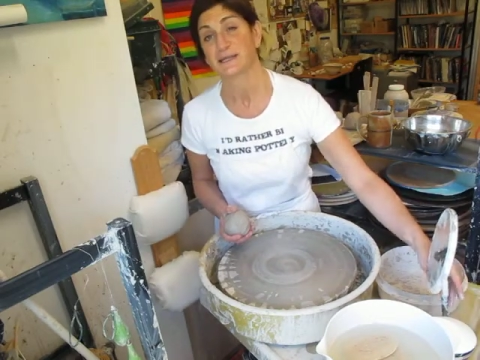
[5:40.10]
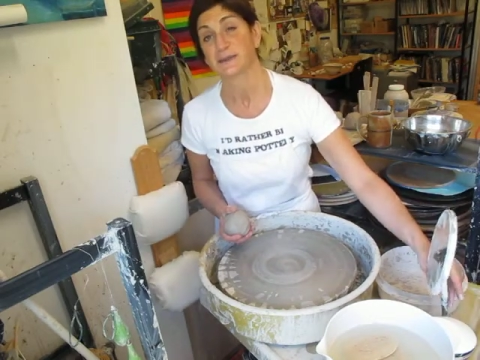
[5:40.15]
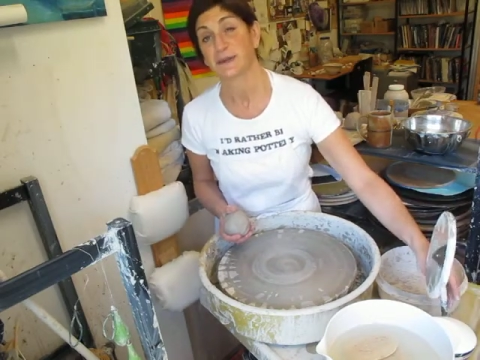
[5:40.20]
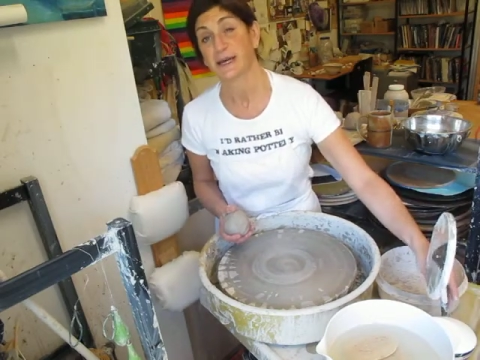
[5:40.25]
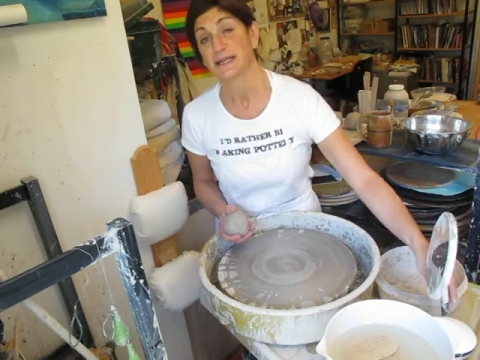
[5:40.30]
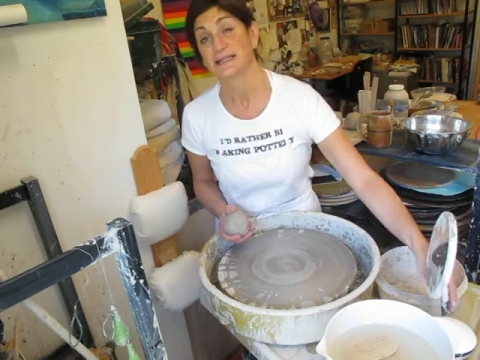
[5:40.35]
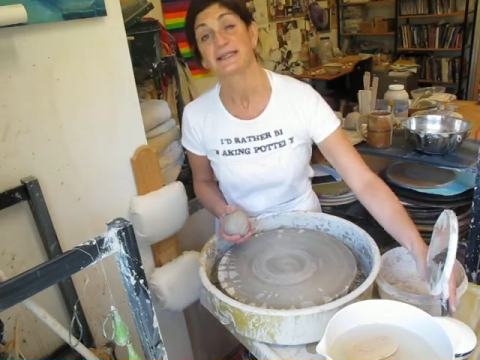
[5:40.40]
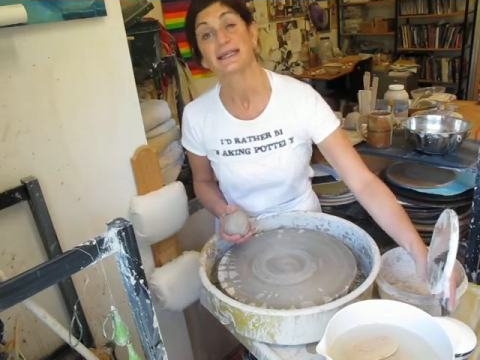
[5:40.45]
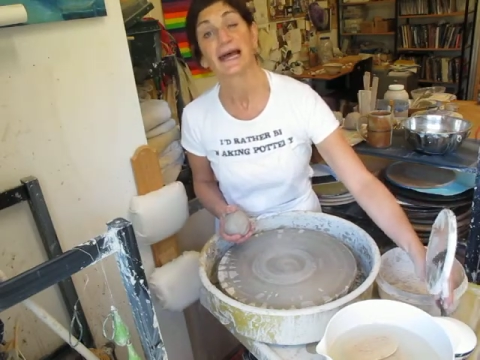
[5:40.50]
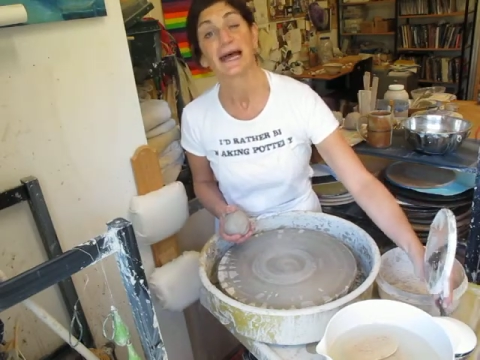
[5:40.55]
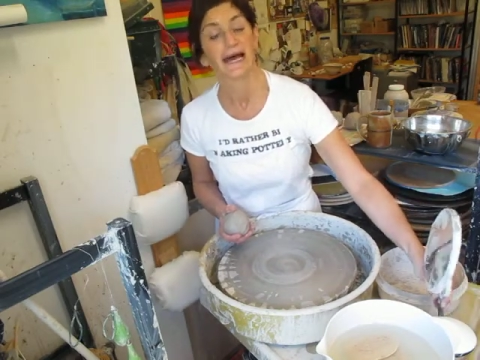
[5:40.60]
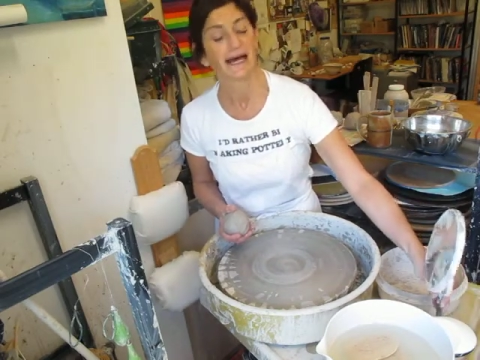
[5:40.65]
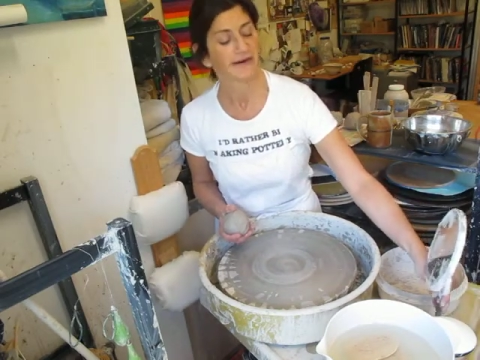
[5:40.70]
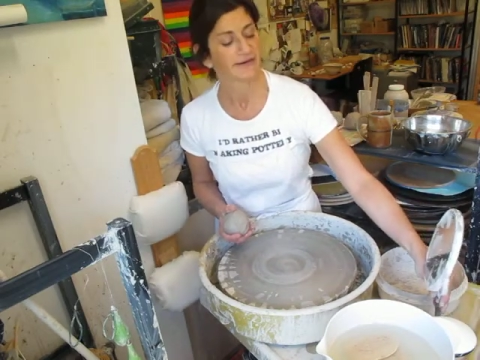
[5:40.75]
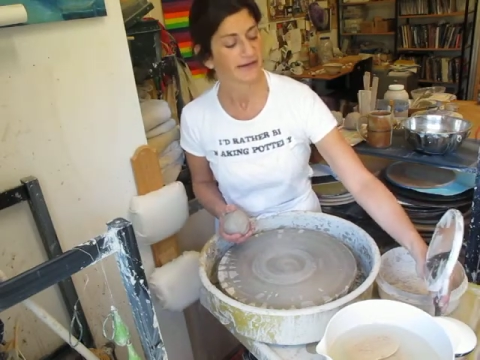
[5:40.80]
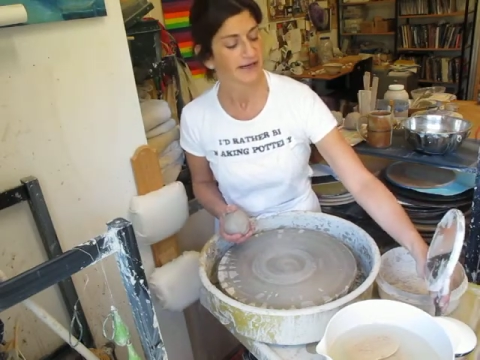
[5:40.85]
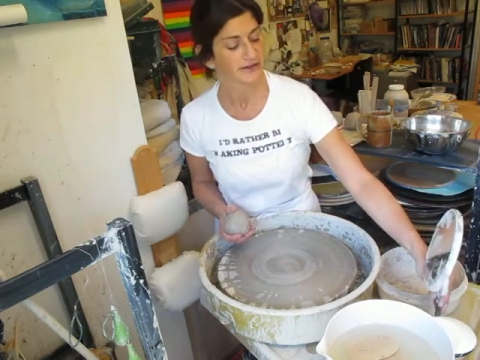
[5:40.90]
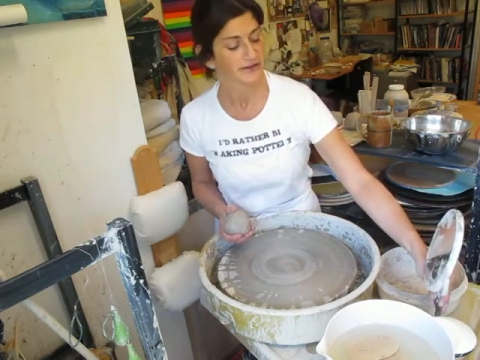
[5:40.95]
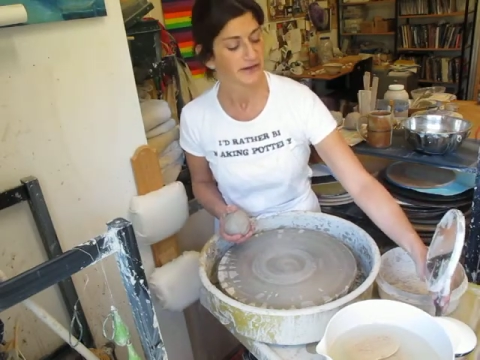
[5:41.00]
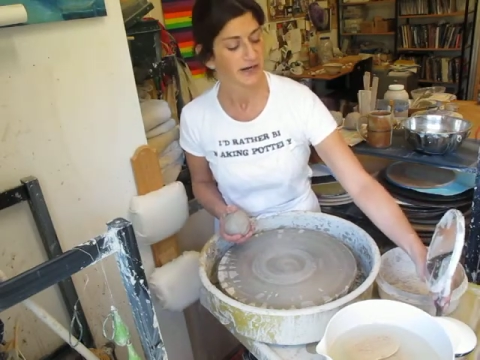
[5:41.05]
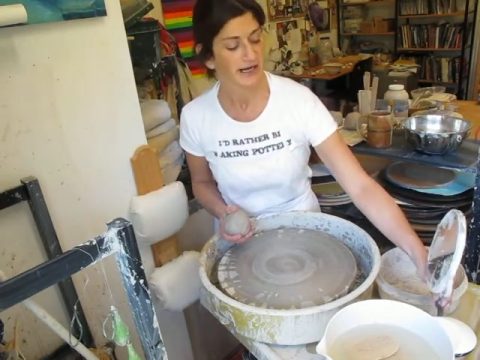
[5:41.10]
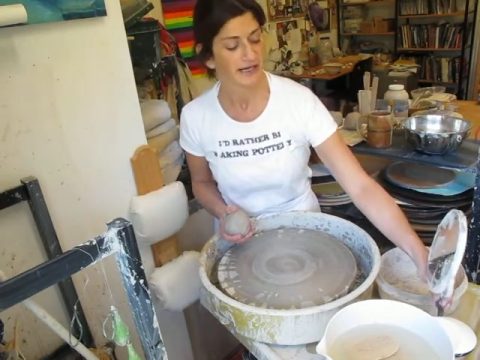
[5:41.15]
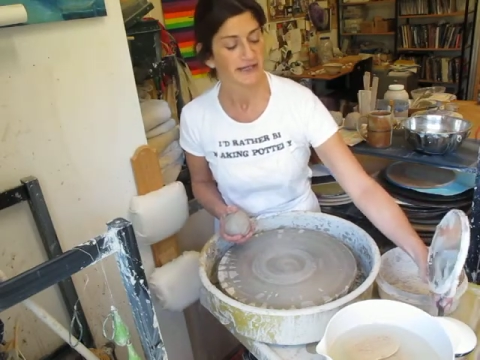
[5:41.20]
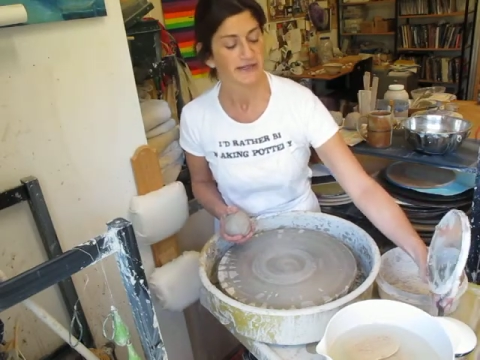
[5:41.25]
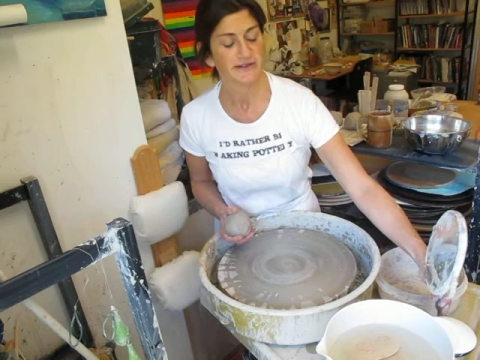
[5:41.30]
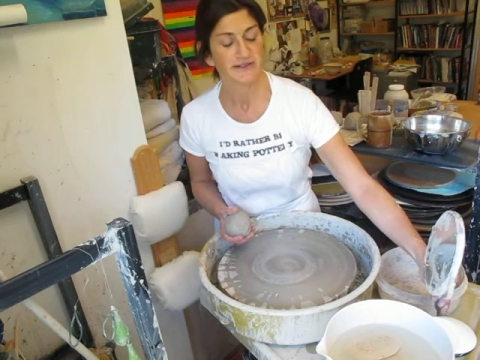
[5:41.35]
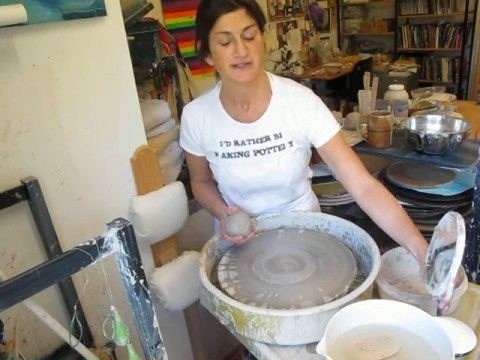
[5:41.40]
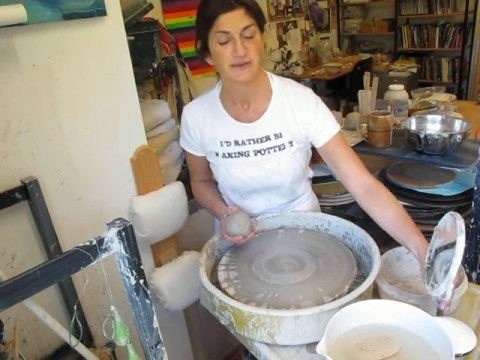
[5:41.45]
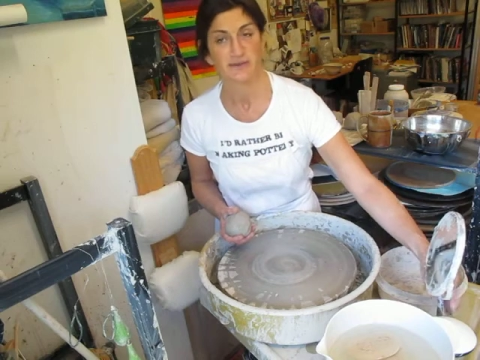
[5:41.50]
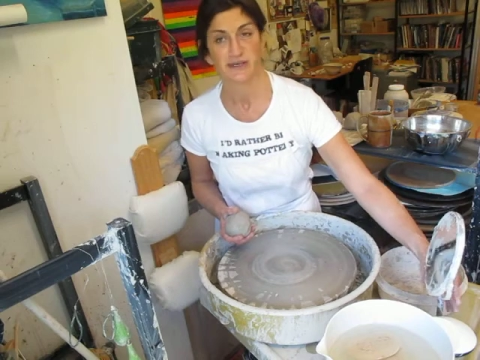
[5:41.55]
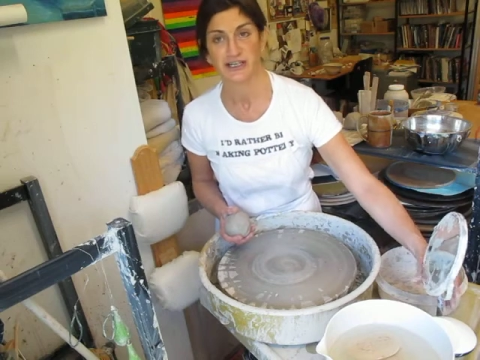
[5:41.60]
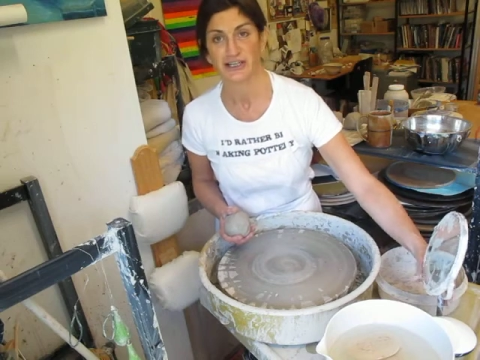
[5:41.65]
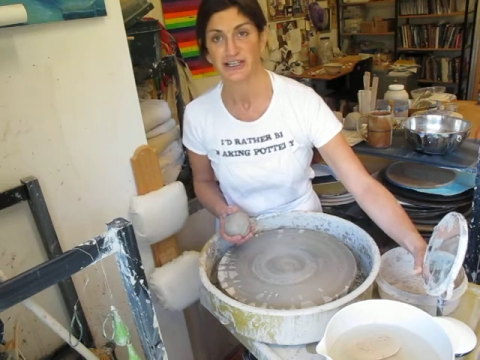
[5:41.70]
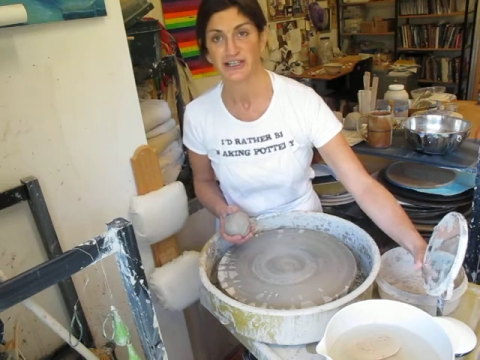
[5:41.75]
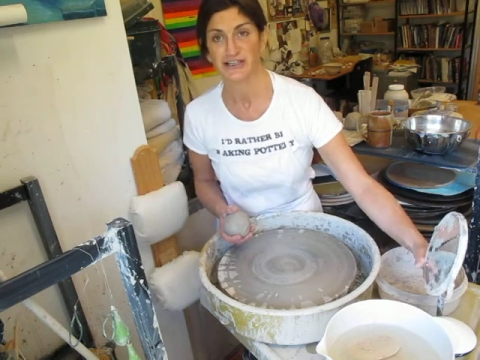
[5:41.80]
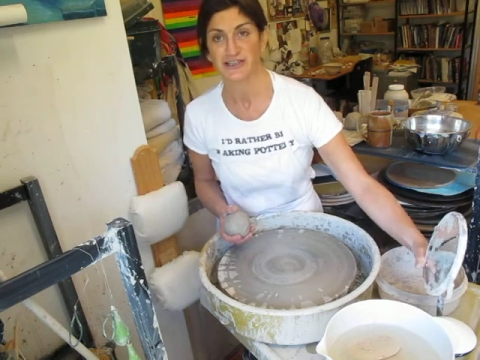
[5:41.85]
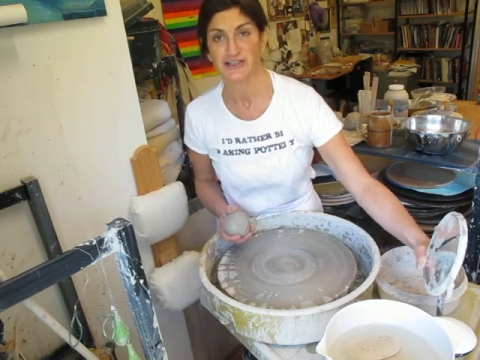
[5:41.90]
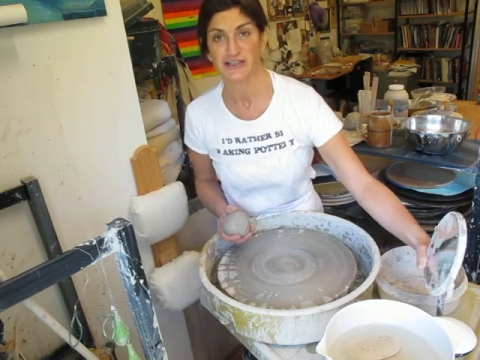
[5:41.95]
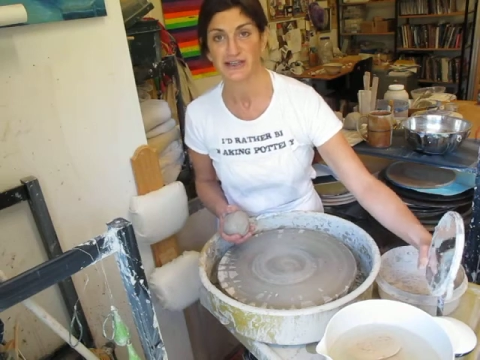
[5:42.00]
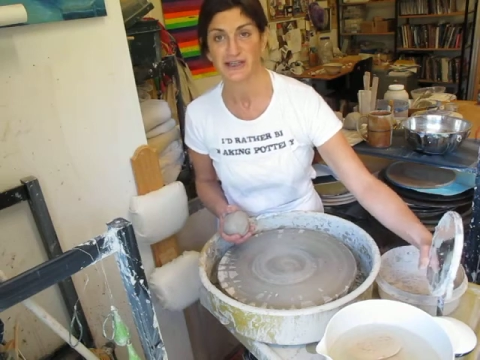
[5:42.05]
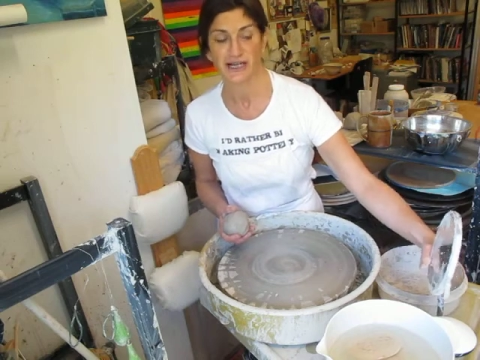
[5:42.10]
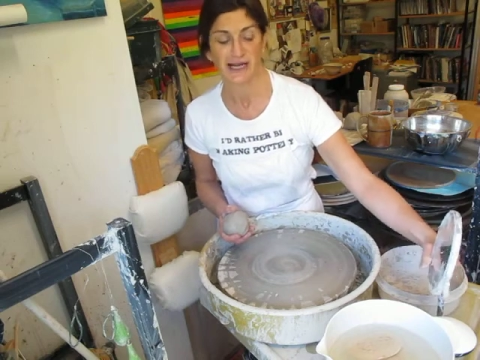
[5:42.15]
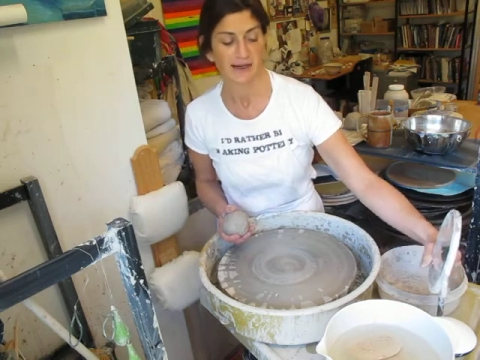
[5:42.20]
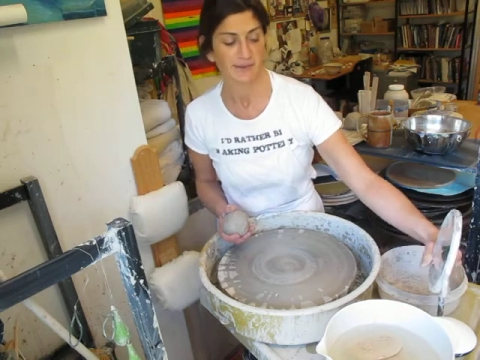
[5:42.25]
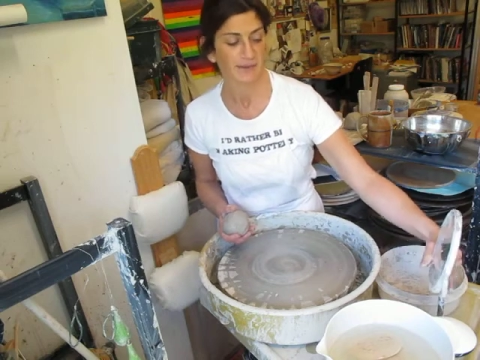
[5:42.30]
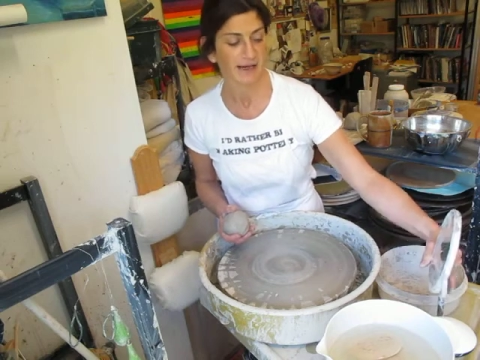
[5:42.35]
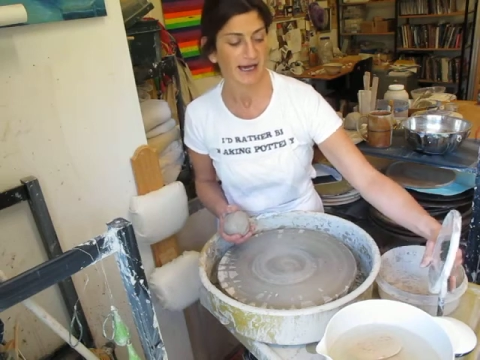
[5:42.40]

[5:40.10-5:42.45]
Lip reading: bend down. I try to use the mirror so that I'm